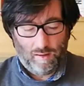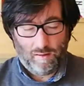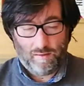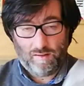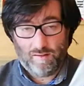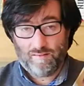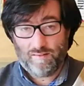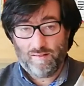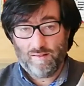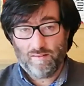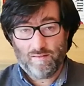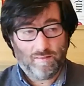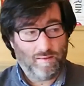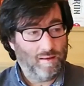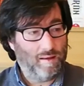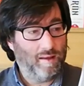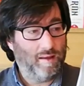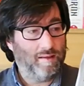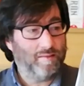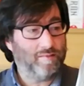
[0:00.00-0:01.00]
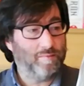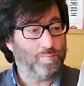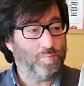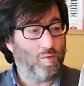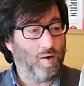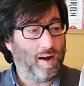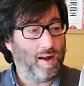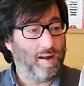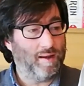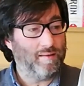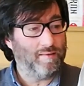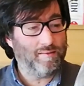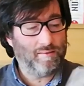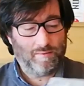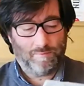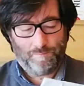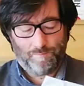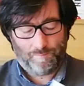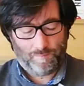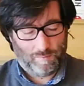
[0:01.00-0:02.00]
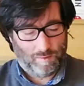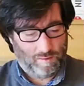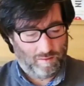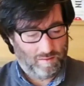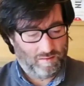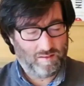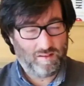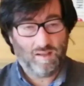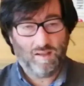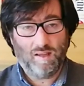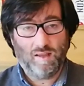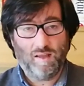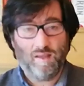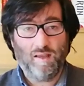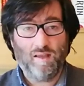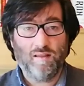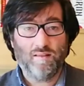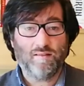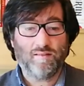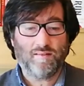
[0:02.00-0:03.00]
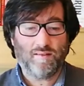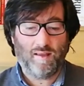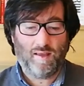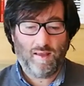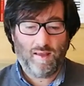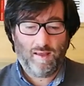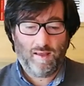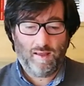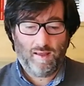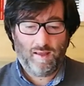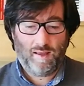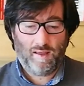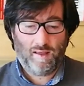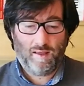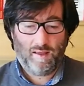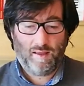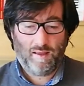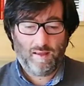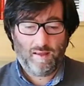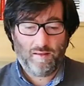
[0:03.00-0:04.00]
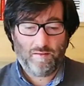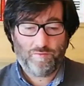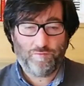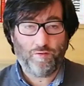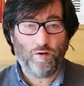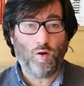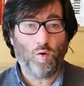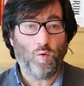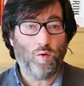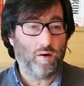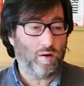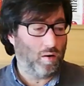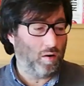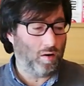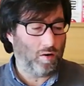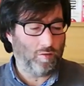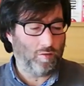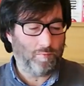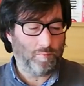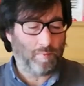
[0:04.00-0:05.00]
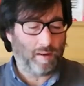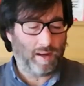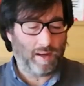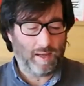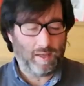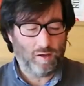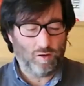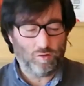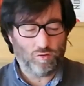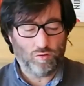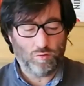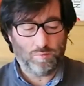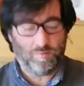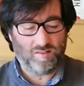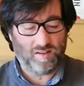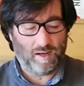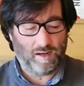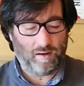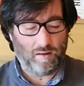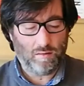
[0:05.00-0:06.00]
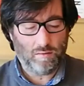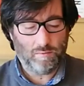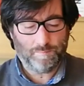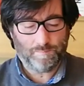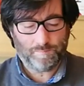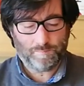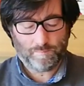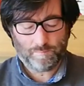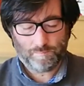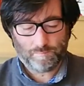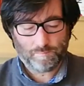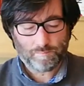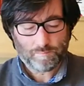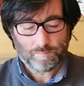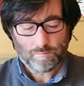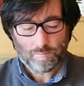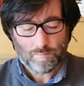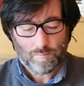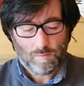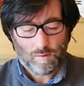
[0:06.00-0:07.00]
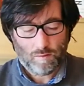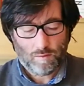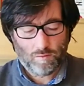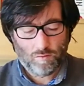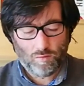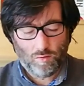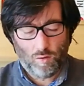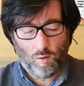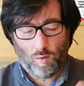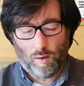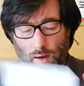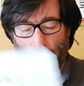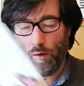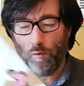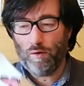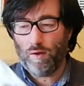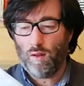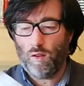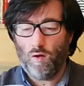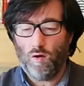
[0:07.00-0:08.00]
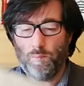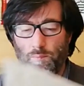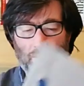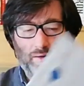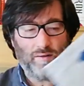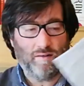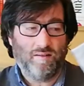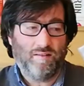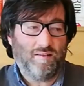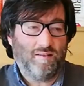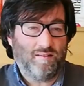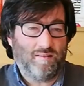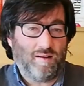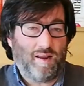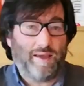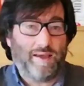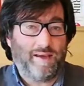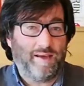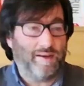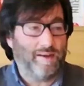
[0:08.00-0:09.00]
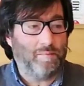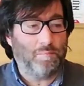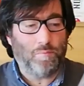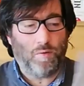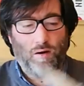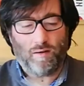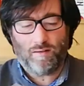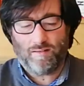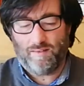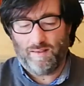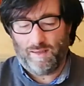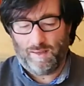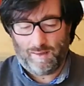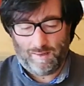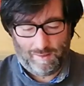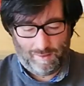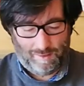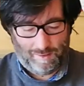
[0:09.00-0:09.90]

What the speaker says: This is a surprise. She is a follower of my YouTube channel. So I will open. This is like an unboxing.